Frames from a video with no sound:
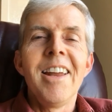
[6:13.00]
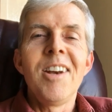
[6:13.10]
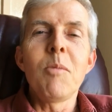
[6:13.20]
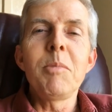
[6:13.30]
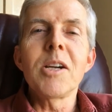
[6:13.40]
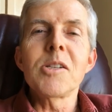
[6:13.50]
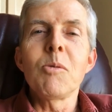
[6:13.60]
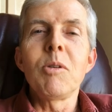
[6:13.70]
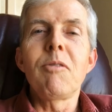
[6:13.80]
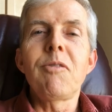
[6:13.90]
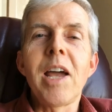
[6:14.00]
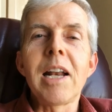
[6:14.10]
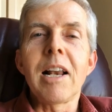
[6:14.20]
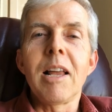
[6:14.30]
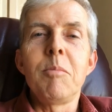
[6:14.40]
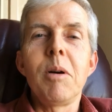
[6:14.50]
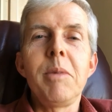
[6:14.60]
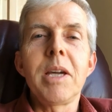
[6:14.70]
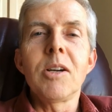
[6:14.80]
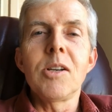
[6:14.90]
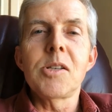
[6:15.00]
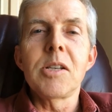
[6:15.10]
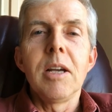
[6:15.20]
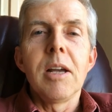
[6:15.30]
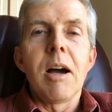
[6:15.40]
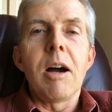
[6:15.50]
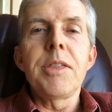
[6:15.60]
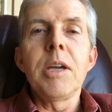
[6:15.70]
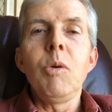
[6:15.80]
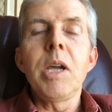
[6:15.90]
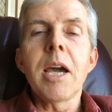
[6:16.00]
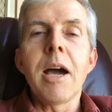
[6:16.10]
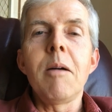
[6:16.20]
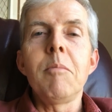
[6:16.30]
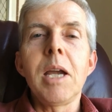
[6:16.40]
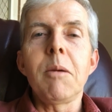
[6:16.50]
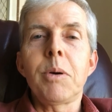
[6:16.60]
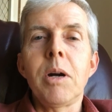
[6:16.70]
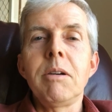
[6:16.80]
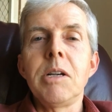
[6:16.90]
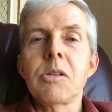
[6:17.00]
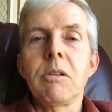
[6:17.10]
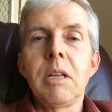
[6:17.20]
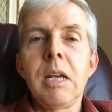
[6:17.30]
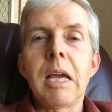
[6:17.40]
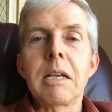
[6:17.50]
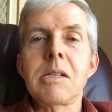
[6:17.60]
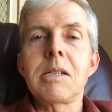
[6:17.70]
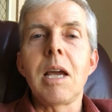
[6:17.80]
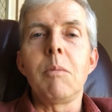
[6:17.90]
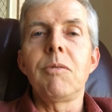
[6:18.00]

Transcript: Not because I want a fan club, but because I think we can't make progress on the next step.